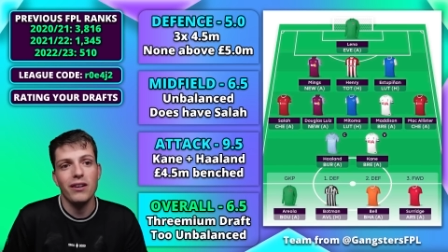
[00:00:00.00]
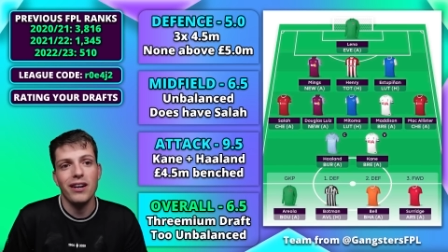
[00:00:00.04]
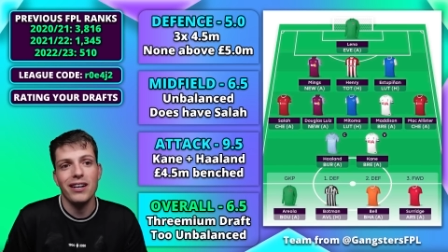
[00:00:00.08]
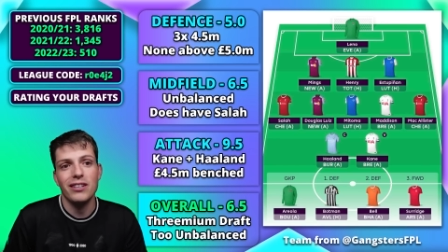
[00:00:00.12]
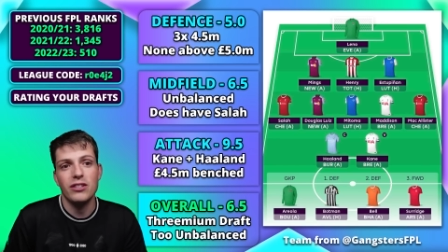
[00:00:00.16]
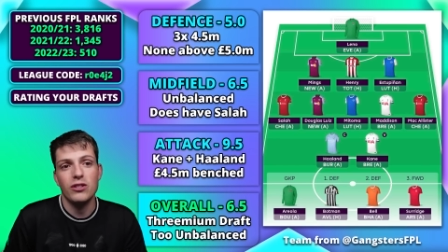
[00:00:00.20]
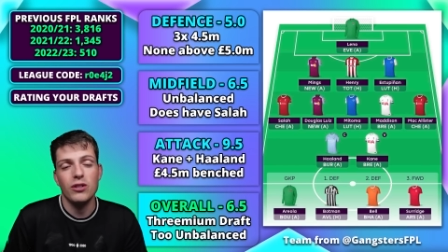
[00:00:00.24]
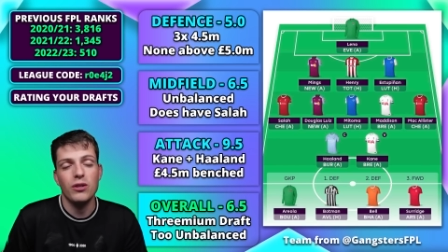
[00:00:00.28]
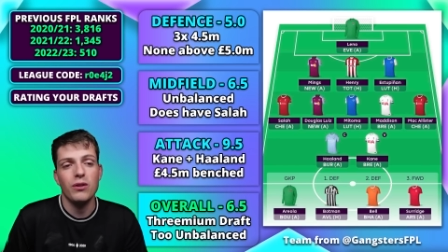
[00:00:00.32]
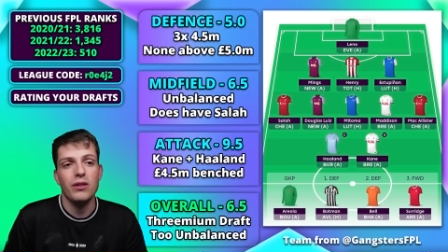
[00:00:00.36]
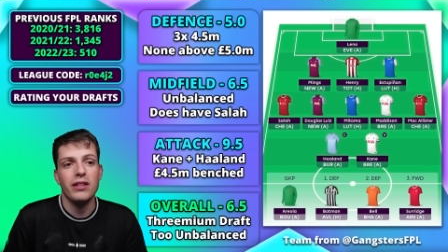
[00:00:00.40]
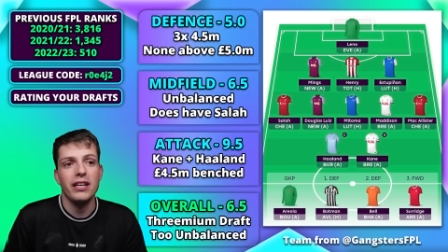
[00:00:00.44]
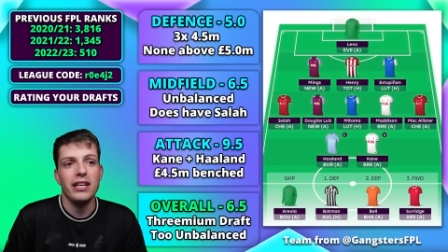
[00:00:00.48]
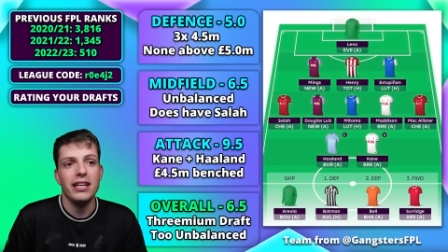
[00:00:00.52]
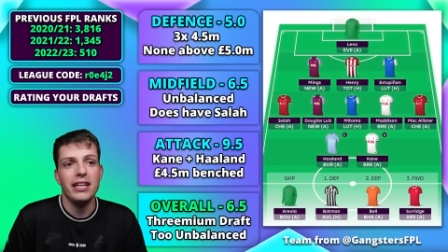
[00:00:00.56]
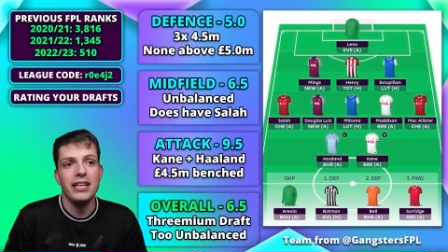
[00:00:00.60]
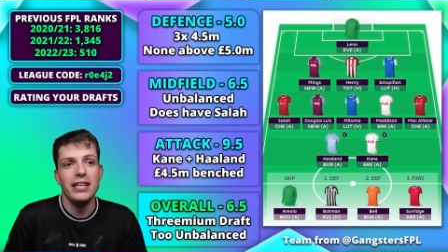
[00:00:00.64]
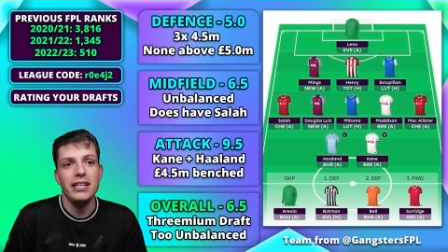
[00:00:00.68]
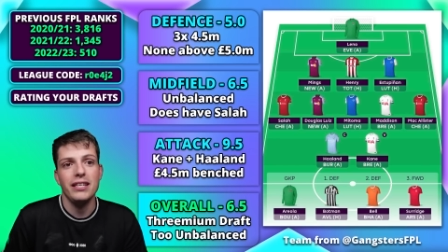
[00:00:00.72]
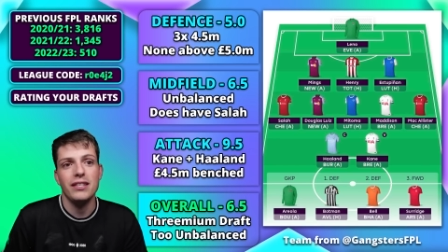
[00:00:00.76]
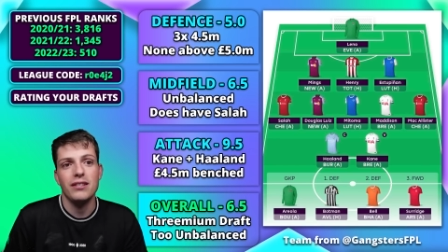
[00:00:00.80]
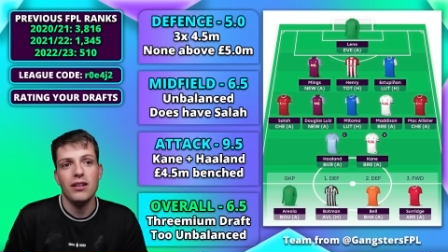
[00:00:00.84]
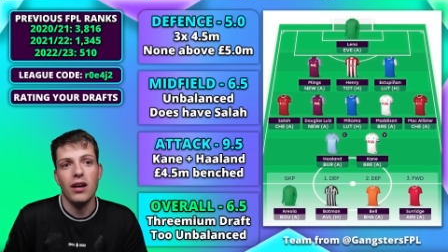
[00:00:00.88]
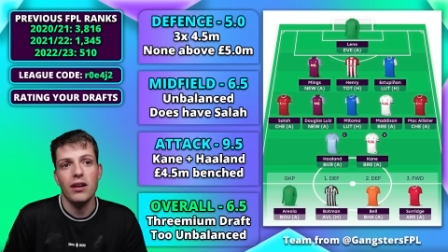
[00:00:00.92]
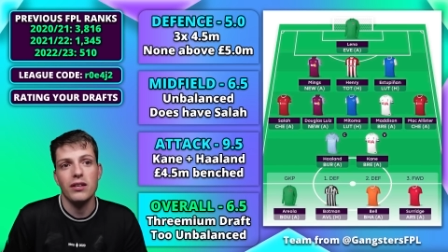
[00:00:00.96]
I do think
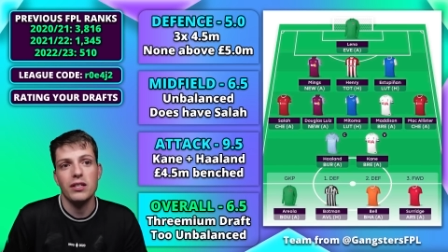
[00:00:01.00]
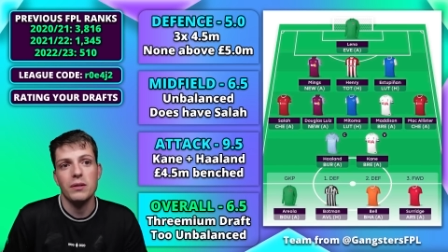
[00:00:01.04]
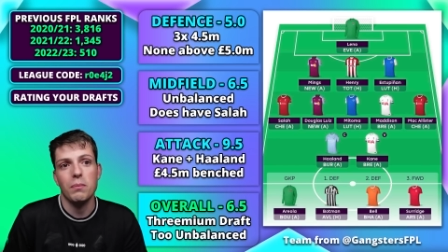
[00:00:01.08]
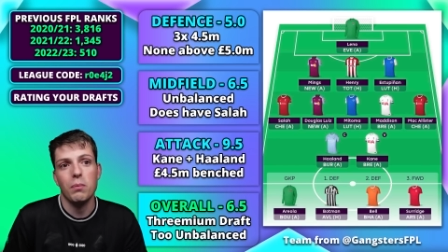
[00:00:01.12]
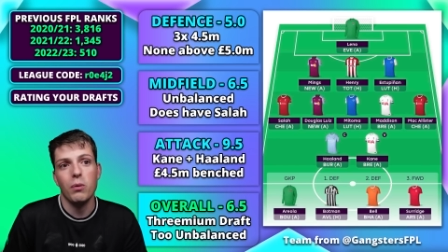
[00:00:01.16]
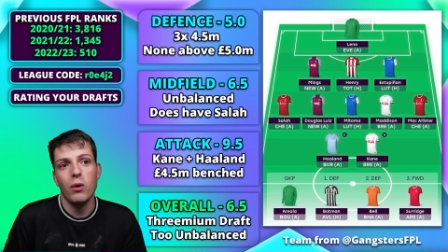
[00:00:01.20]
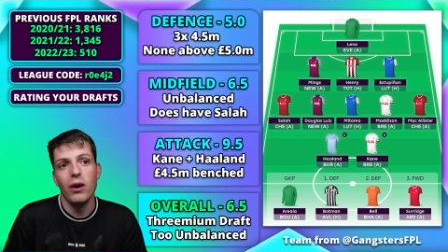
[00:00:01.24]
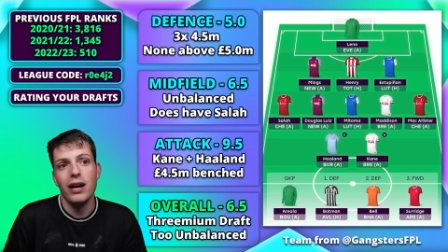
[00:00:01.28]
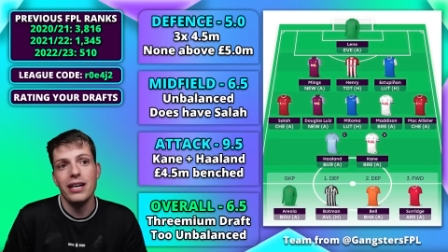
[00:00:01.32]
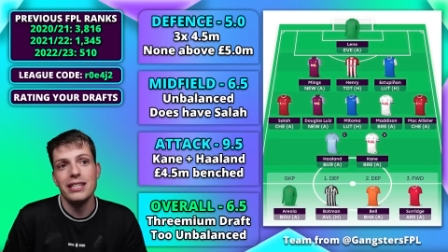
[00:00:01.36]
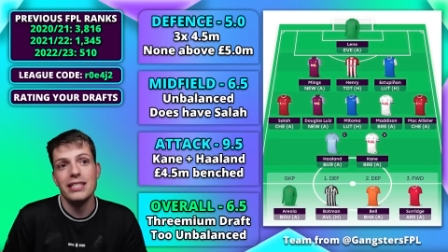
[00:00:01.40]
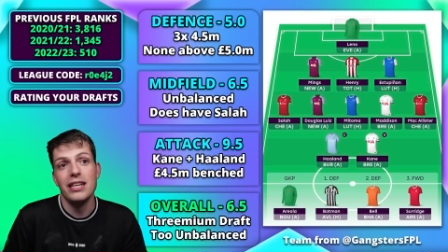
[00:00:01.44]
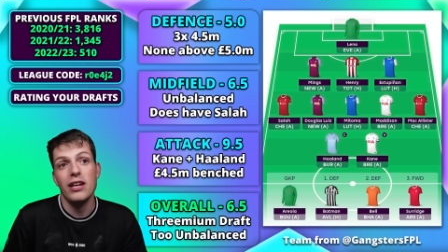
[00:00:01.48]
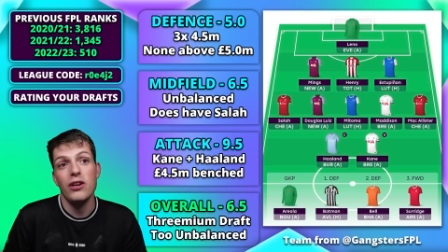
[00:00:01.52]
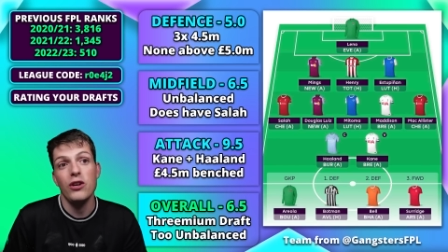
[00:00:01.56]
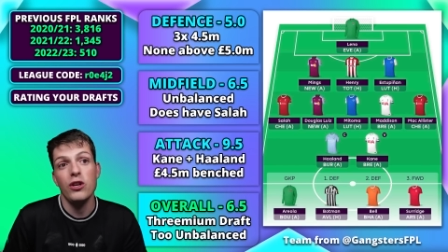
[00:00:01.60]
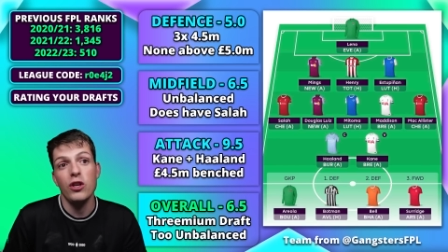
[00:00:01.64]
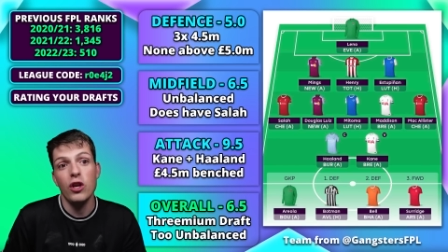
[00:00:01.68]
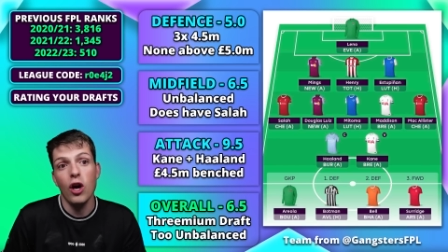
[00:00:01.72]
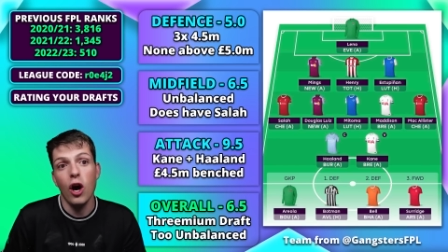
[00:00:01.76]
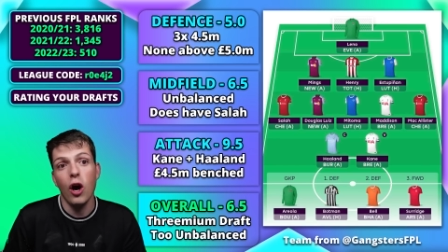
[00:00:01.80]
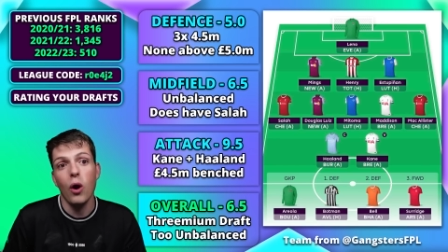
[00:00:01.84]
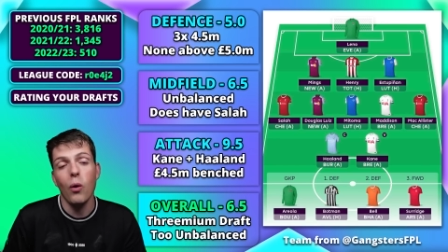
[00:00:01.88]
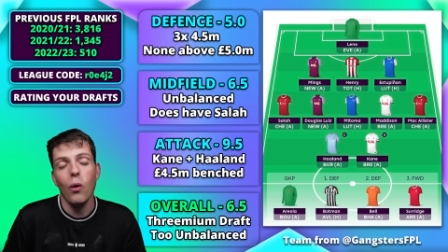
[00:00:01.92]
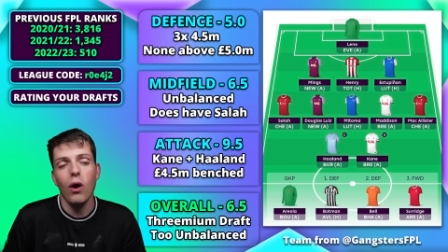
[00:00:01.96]
he's underpriced, and
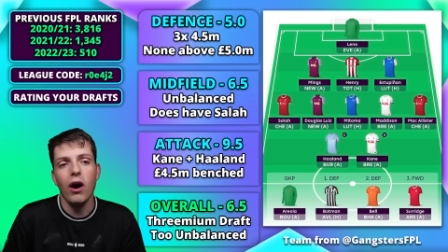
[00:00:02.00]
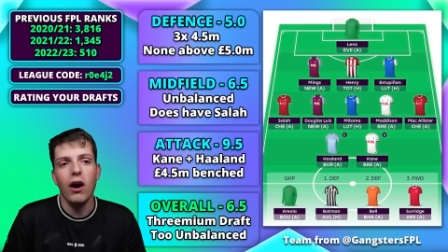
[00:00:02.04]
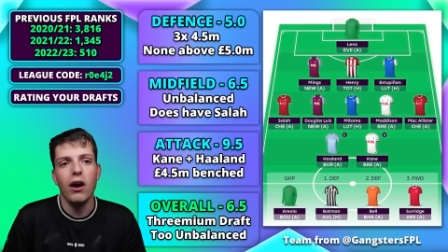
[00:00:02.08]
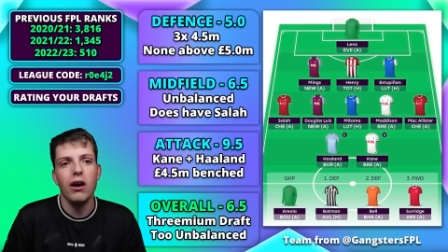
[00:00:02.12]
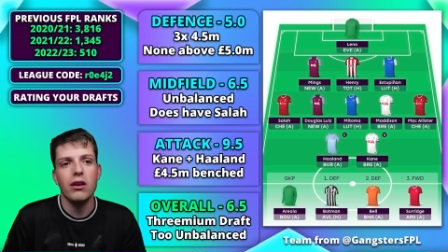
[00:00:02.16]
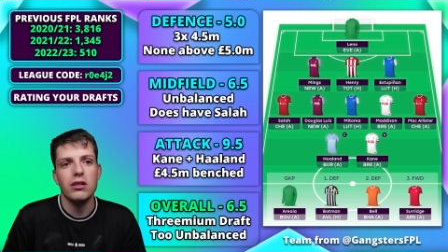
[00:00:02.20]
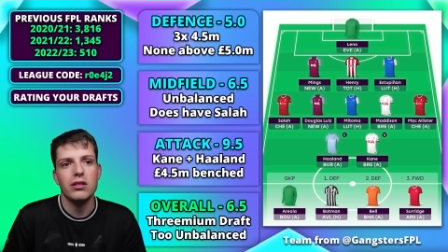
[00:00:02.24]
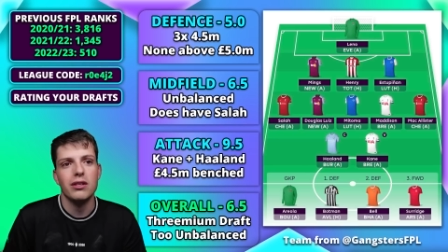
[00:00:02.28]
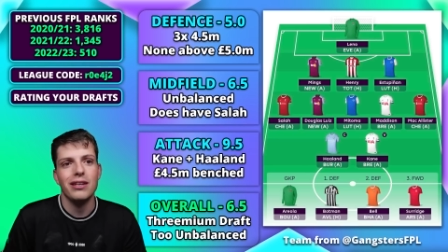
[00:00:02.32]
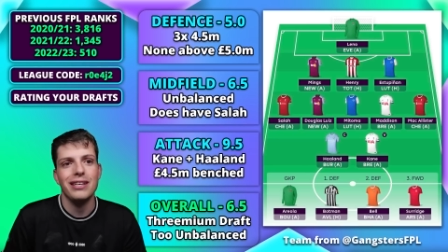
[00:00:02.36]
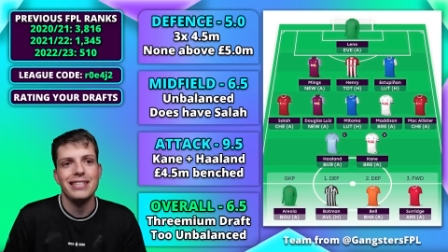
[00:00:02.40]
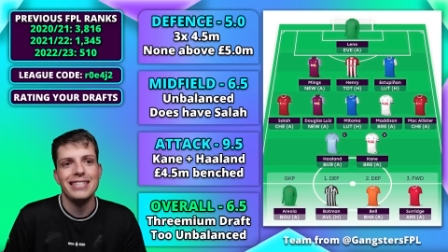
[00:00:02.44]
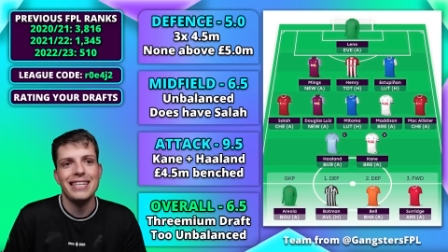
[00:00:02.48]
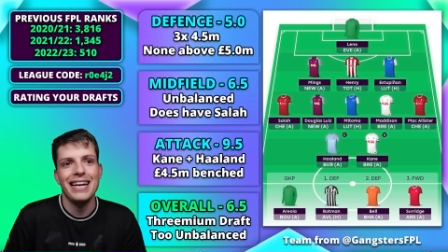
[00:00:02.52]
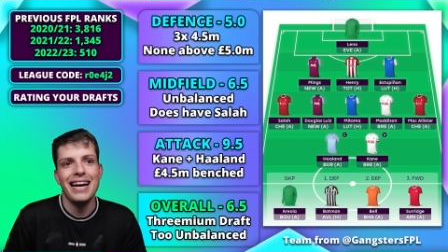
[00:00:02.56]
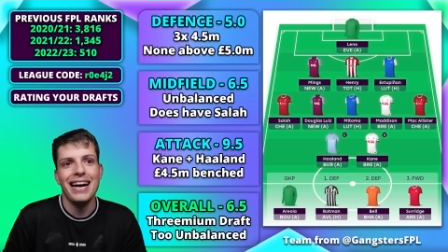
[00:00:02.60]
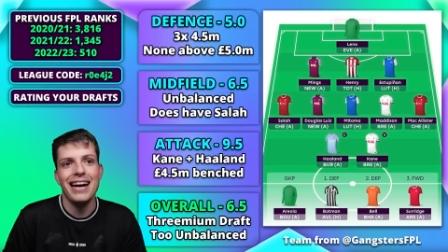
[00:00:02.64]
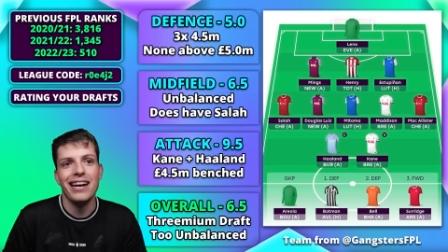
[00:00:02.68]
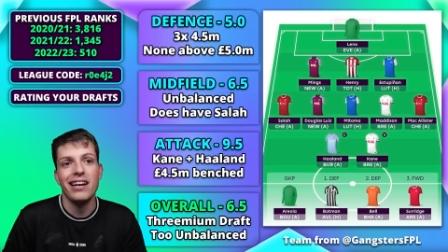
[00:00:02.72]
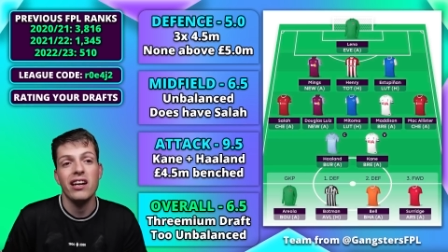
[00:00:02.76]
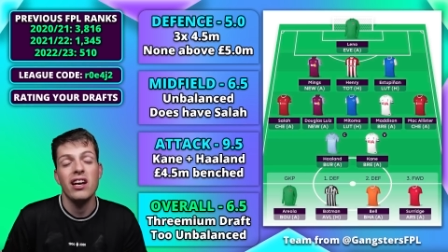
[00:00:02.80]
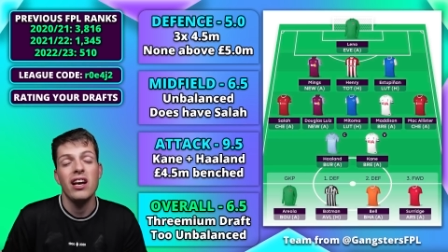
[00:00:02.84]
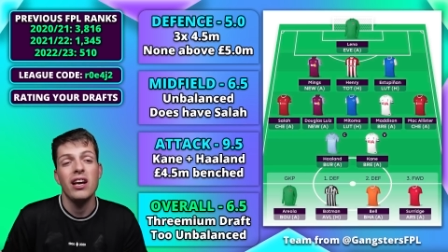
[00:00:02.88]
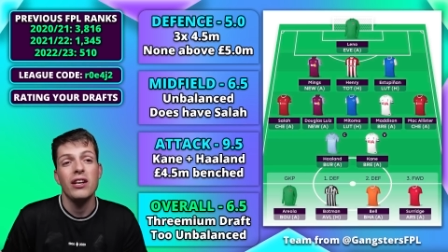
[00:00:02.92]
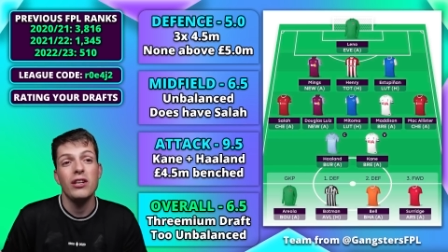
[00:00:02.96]
no Arsenal
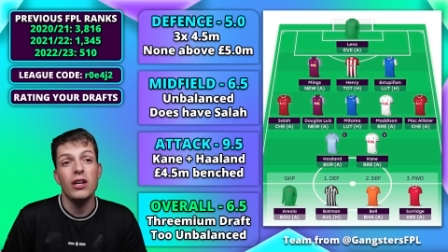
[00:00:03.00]
attack,